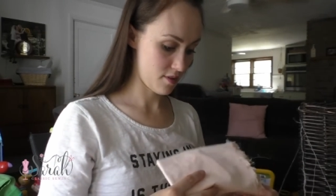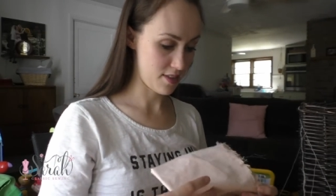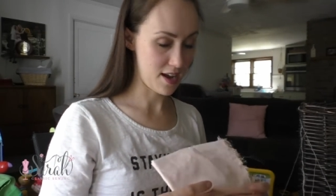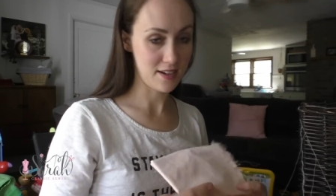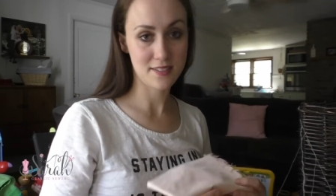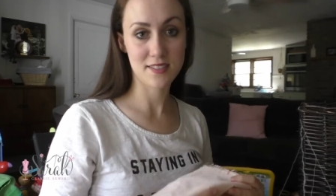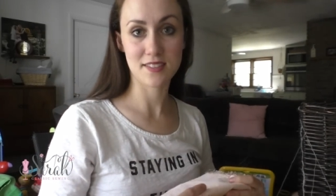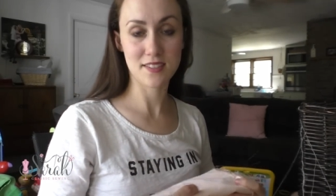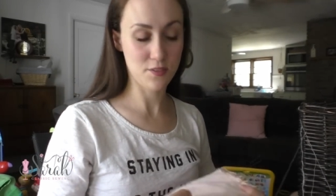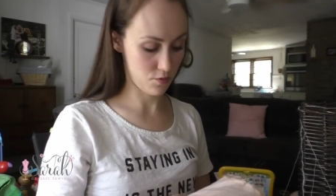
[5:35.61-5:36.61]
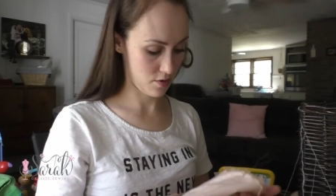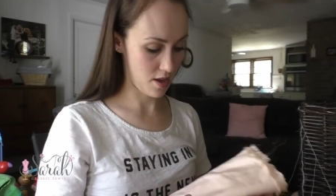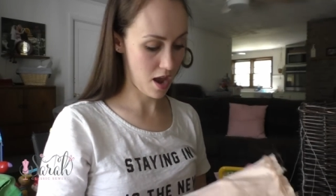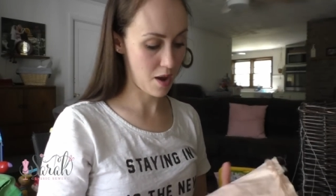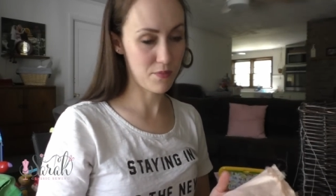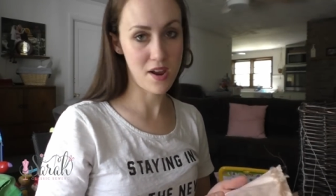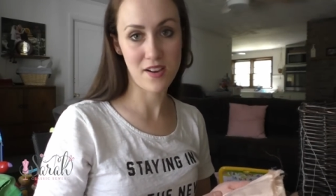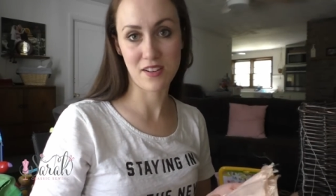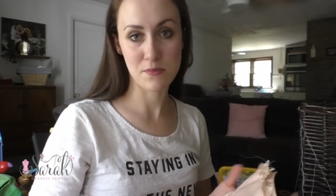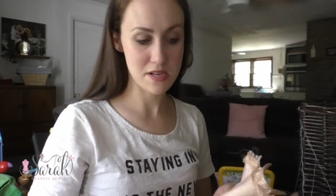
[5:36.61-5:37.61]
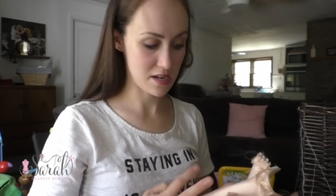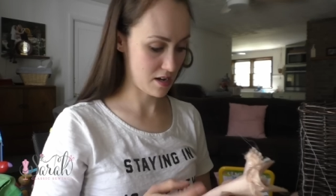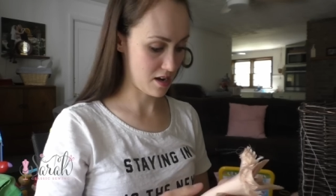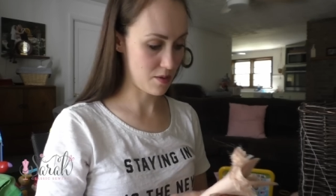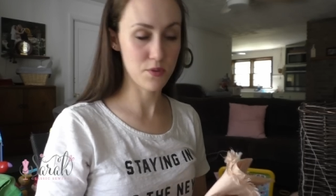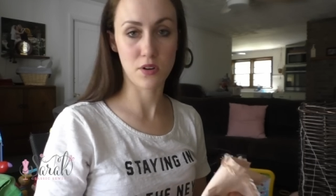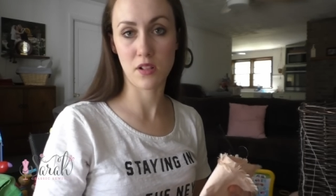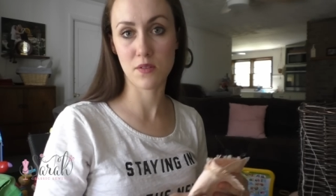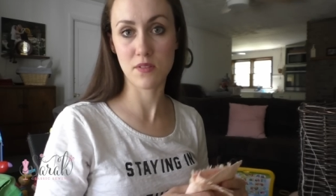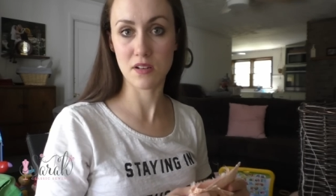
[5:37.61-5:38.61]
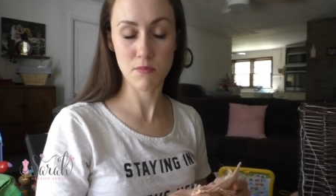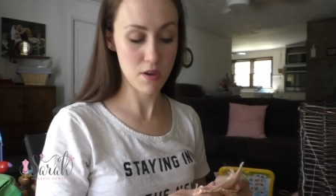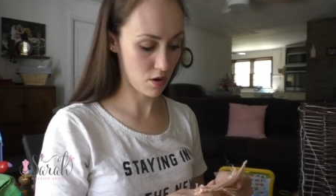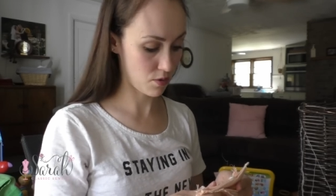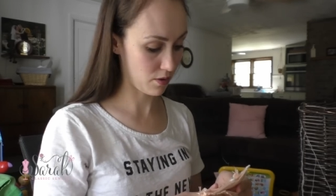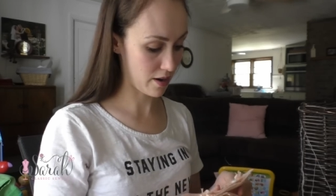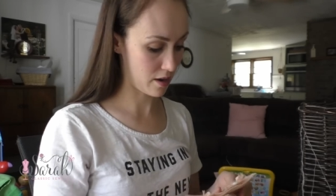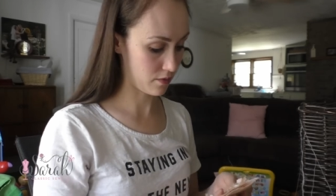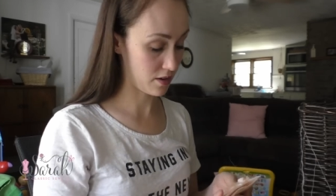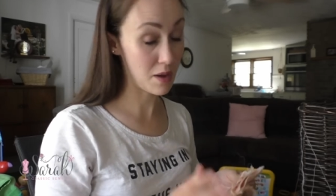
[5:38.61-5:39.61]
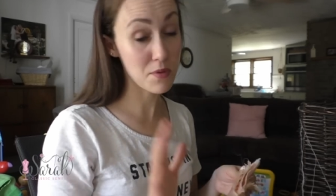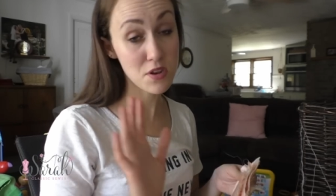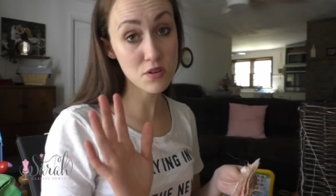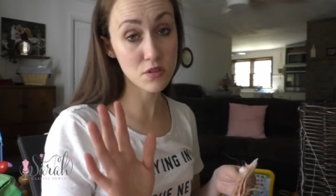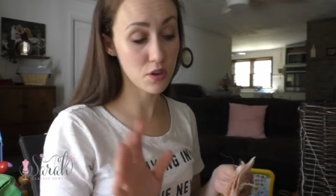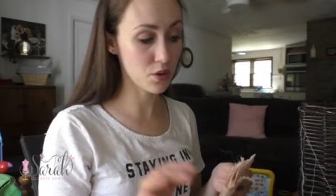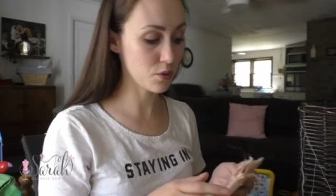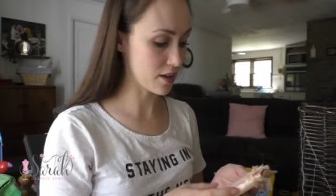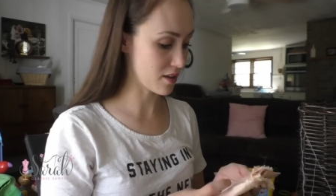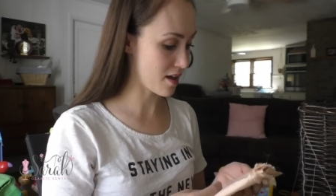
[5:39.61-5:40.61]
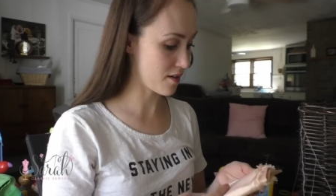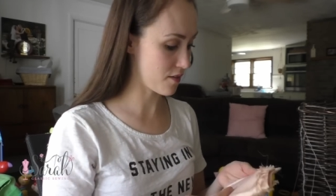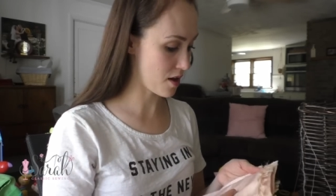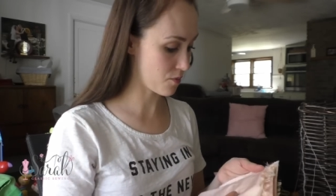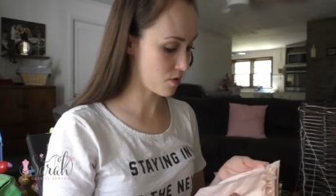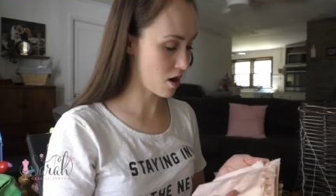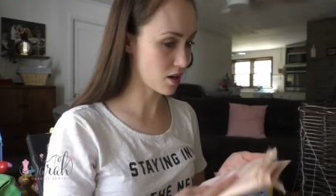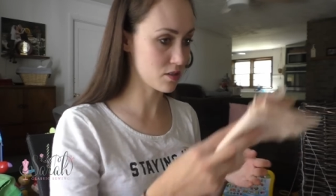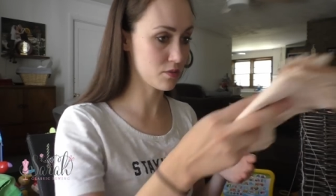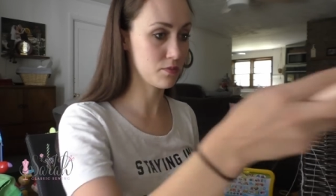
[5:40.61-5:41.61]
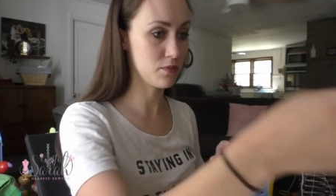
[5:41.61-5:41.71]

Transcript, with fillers: that's that I'm not going to be cutting out their clothing to make a quilt out of it. I mean, you do you. Like that if that rocks your